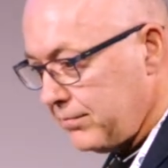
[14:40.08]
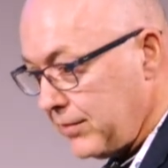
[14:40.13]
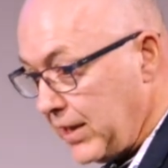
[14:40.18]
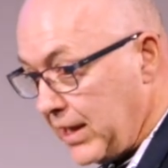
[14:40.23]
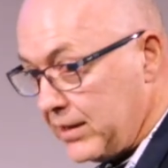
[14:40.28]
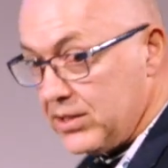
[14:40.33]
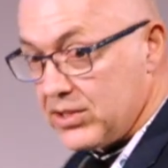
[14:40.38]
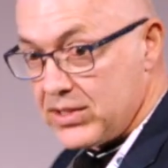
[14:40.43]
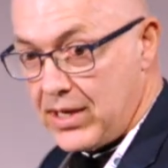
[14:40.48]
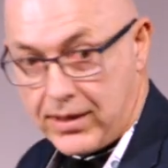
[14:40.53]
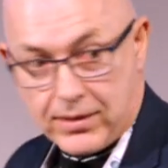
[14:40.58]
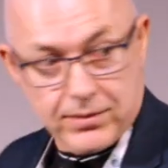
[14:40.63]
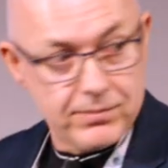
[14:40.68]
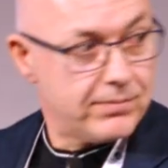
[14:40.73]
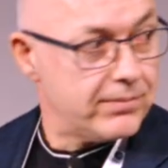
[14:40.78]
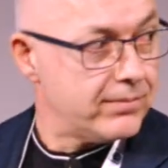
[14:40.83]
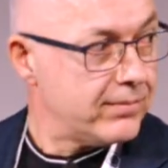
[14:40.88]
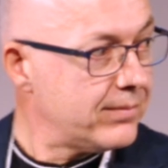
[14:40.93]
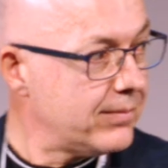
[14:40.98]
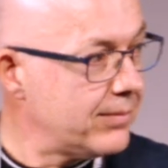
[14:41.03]
a design.
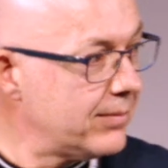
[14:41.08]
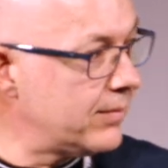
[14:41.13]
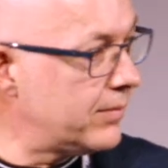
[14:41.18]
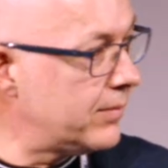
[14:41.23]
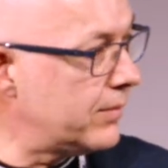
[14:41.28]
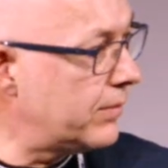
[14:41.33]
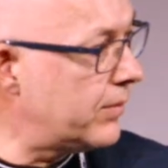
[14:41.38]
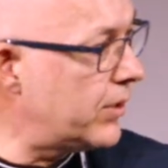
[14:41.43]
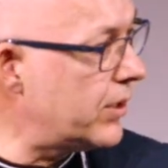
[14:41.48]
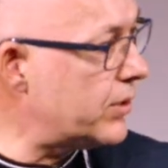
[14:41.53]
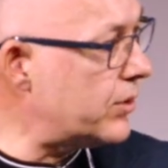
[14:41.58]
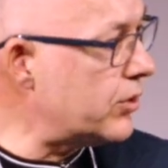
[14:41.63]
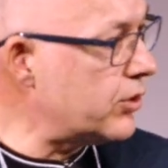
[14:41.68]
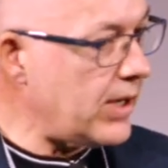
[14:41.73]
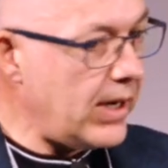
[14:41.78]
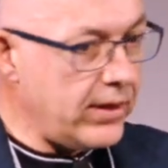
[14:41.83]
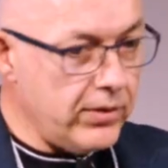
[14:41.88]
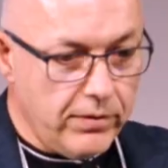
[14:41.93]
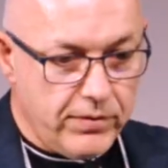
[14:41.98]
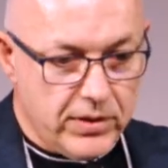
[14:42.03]
We used to
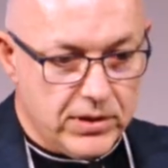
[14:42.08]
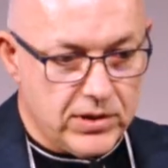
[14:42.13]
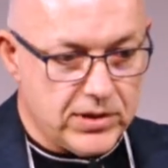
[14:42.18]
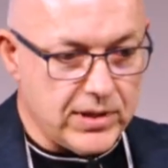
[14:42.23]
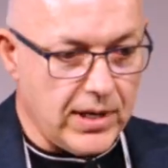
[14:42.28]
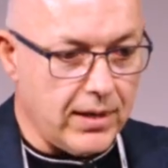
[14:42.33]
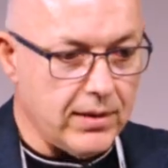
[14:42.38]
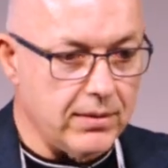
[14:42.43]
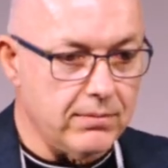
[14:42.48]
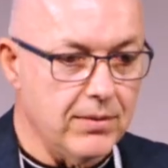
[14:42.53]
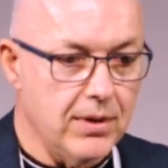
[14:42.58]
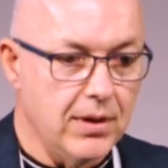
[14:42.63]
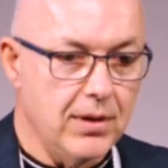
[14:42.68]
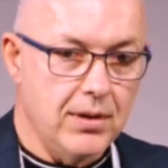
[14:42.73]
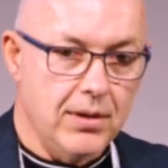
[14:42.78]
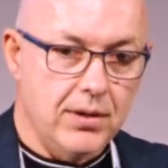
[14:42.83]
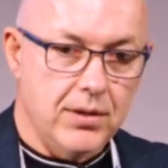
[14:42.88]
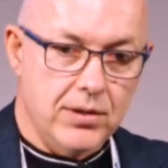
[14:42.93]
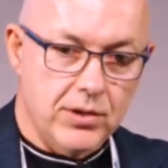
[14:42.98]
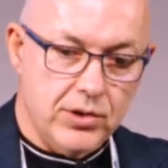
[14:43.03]
sign off a design,
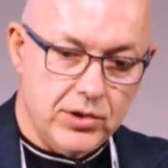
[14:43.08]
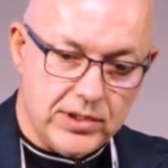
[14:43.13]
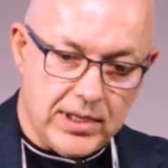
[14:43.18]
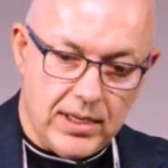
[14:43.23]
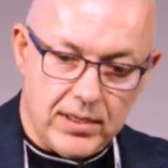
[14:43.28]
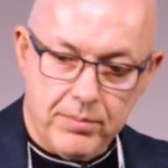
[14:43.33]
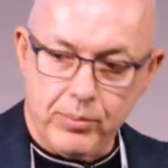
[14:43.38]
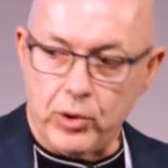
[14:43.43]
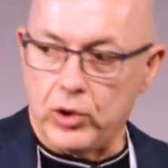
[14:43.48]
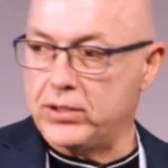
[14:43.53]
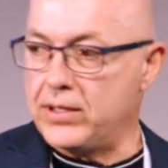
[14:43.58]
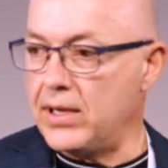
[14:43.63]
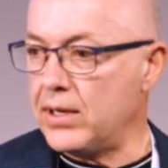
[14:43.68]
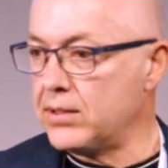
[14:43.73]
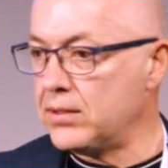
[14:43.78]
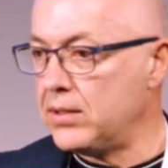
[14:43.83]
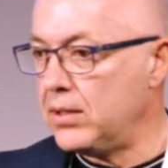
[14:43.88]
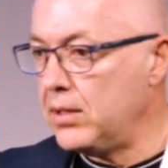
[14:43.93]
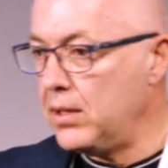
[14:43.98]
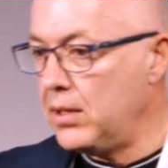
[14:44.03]
sell a
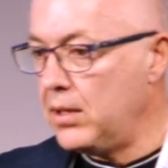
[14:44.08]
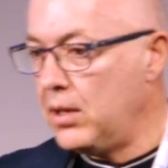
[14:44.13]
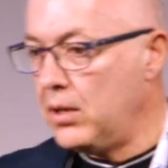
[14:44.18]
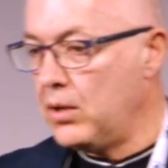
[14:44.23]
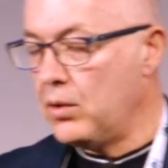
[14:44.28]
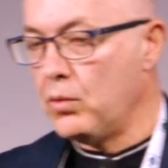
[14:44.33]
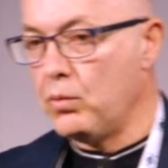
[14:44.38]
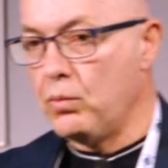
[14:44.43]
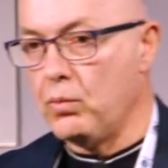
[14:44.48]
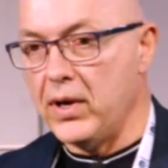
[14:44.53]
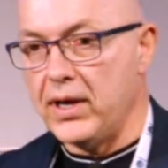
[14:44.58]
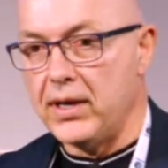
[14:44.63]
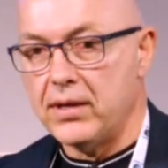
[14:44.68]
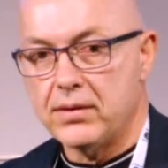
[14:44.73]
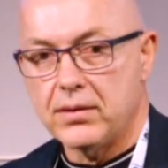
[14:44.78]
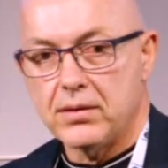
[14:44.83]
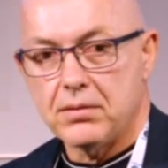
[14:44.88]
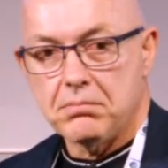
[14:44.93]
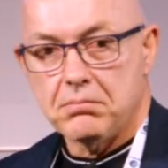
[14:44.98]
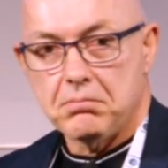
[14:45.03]
product
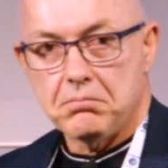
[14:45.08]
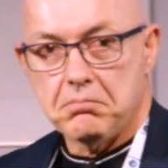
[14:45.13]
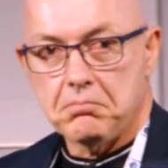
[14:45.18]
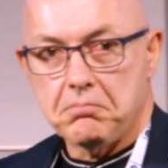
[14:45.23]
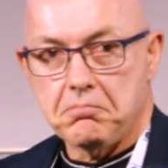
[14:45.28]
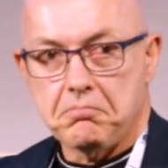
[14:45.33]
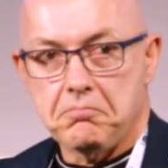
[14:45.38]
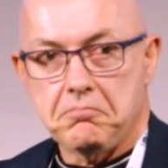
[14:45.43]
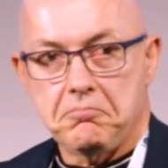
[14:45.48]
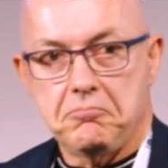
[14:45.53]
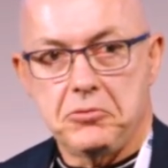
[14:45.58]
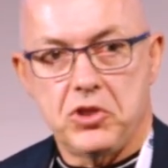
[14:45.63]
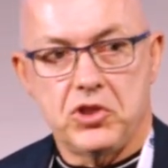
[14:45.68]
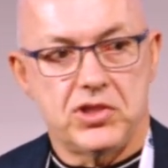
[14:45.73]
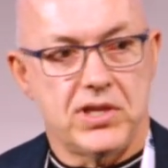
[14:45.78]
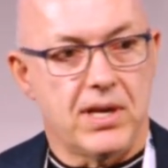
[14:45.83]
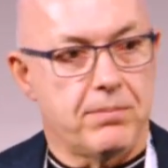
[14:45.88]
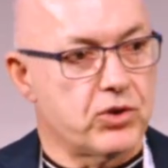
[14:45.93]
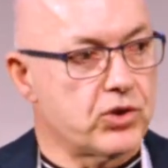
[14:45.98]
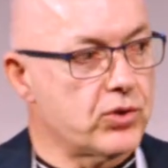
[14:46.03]
with
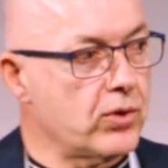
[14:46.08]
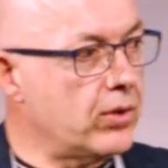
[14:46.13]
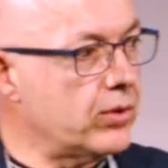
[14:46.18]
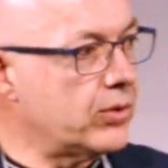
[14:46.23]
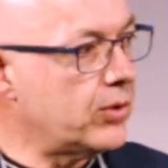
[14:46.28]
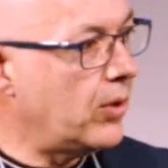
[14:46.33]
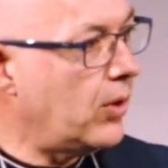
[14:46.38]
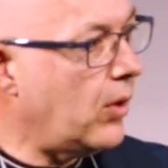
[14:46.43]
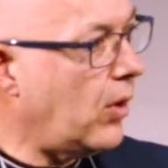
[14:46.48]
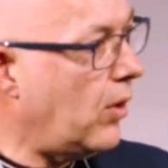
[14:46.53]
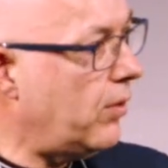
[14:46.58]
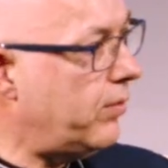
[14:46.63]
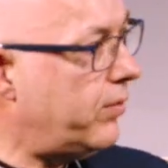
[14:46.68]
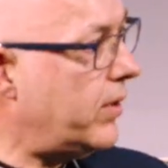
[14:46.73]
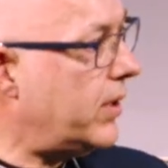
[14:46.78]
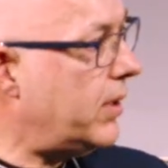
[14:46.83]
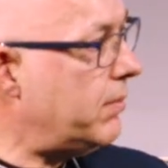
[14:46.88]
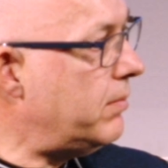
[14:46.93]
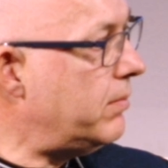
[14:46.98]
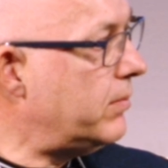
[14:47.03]
some sort of
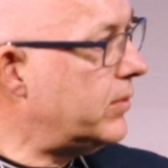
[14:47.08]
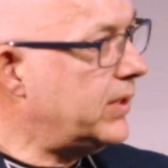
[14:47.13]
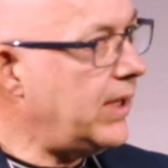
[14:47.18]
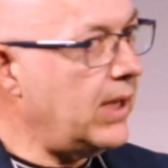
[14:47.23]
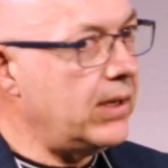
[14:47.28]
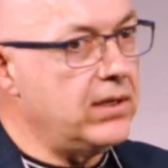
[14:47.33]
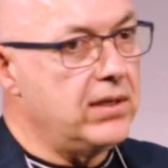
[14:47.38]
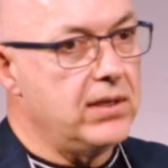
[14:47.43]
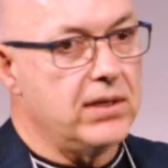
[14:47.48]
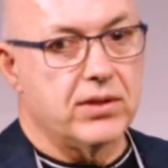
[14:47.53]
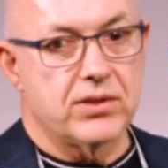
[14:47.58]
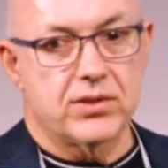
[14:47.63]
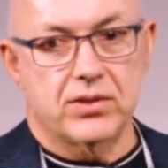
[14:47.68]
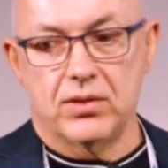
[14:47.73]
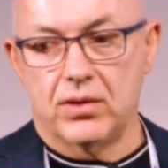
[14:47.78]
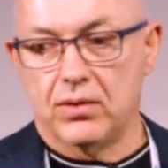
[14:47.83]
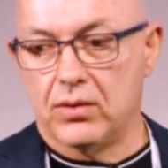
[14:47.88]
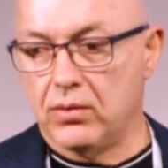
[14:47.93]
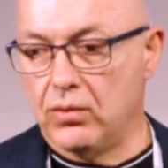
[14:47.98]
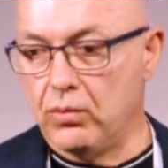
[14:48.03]
10 years
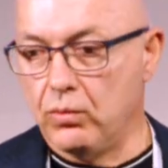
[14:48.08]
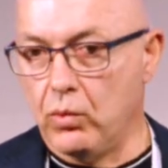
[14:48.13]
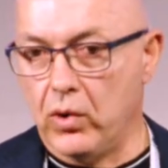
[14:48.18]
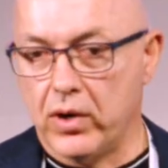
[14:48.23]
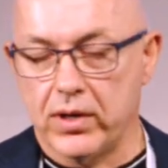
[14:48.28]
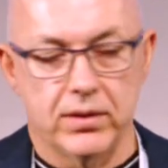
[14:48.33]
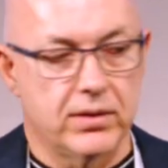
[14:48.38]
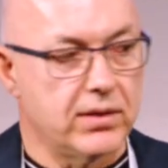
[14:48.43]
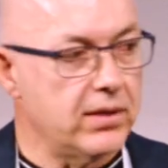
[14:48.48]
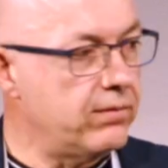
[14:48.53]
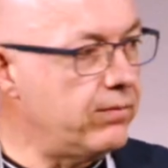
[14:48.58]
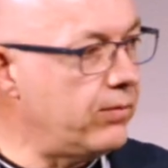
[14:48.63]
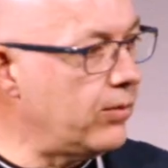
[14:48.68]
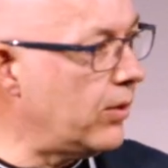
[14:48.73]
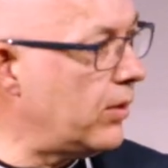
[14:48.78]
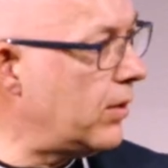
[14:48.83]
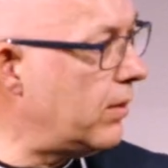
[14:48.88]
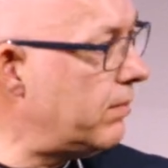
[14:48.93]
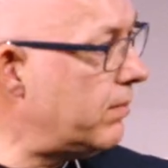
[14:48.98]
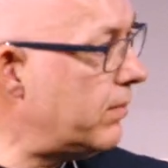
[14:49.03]
warranty
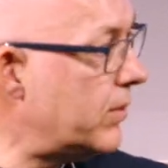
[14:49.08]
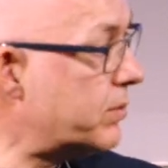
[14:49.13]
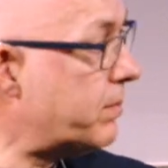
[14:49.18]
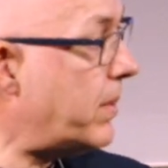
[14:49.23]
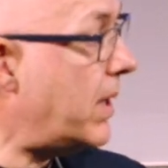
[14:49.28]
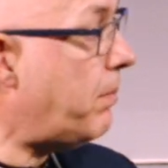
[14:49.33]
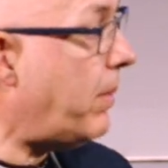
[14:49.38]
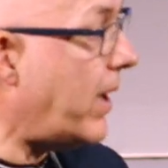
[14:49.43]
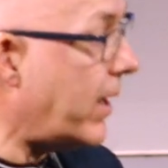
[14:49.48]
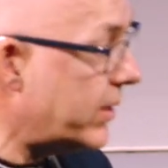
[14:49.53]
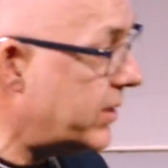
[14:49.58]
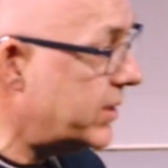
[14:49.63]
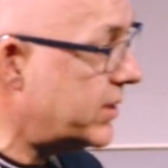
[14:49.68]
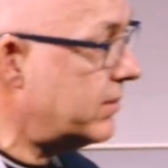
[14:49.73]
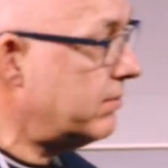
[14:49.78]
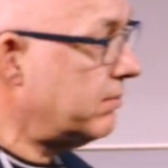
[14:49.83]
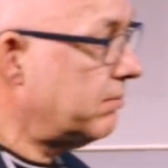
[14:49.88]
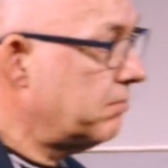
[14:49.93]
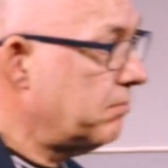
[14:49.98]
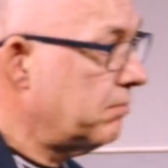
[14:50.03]
for spare parts.
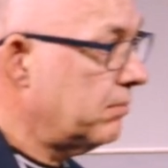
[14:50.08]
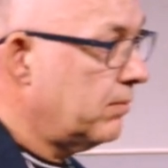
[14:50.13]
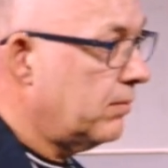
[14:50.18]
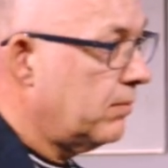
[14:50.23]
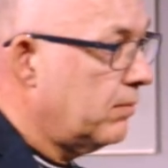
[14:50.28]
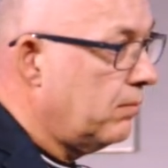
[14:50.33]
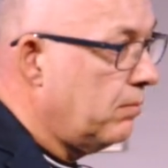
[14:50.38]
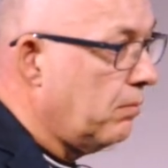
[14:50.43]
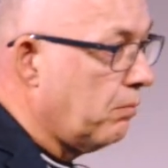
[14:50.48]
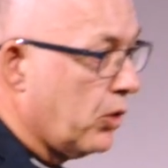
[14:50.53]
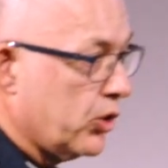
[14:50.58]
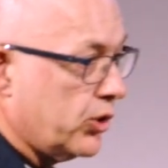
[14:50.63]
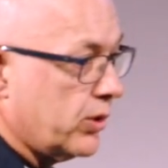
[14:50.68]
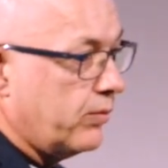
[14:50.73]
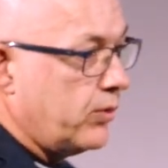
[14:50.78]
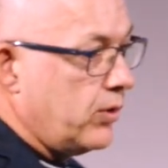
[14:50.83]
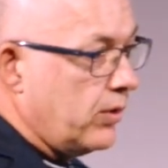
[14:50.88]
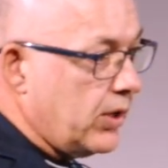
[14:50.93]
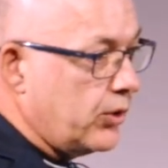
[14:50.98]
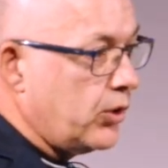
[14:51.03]
Most
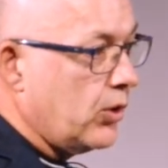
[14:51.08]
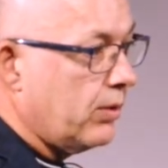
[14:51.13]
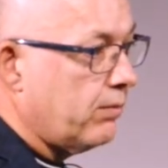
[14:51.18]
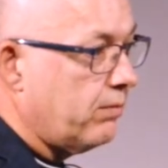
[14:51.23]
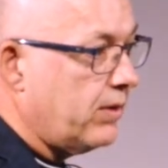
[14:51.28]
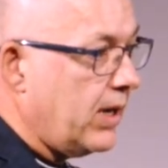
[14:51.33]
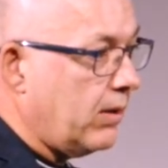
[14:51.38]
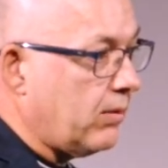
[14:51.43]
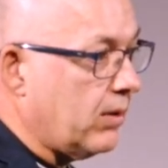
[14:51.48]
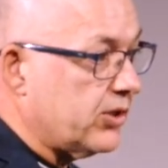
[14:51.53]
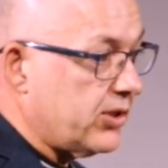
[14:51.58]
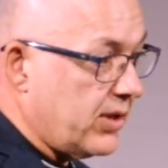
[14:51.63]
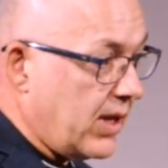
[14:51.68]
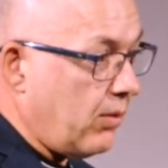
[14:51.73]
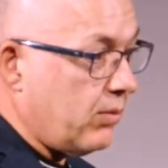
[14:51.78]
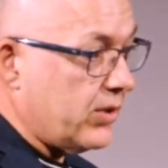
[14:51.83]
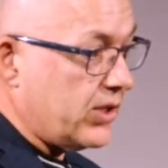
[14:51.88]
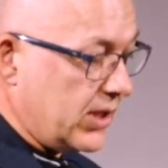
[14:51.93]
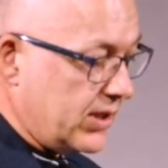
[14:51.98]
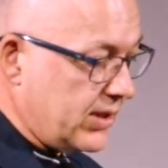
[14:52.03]
of you that own vehicles, that
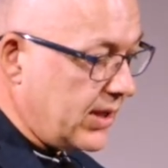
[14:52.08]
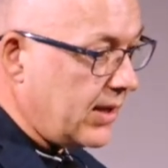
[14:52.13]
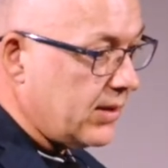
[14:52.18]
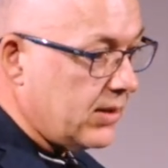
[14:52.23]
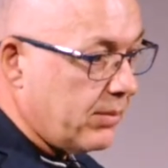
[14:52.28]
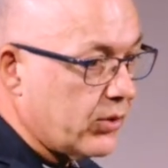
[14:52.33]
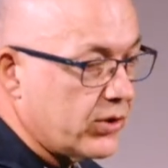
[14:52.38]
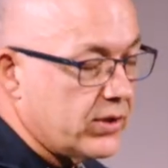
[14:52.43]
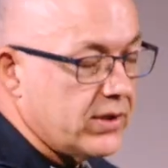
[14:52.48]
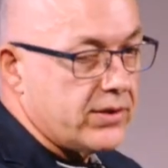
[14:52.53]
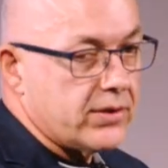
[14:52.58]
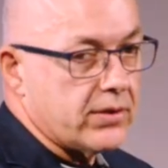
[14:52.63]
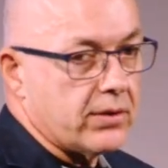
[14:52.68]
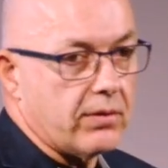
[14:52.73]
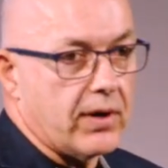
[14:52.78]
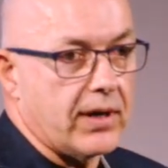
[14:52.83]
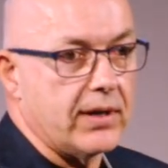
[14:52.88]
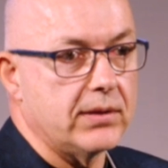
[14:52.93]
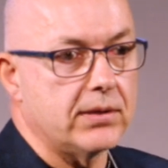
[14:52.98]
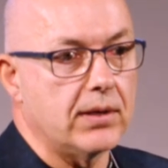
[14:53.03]
was a standard procedure,
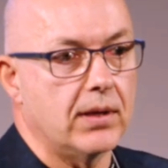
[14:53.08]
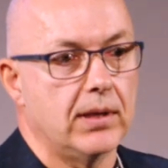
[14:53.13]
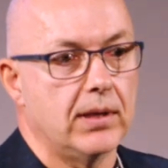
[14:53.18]
right?